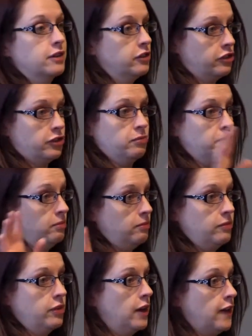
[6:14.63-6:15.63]
It's
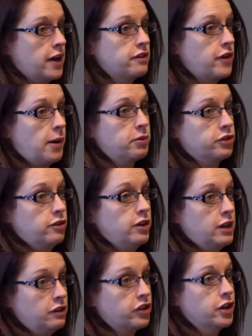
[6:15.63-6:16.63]
a lot of
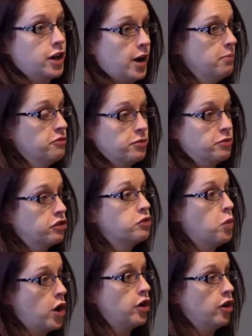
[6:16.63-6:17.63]
opportunities can come from
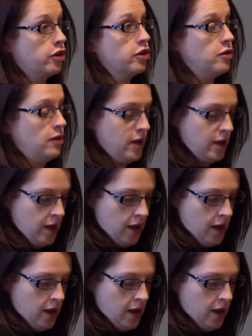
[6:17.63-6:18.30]
just one article.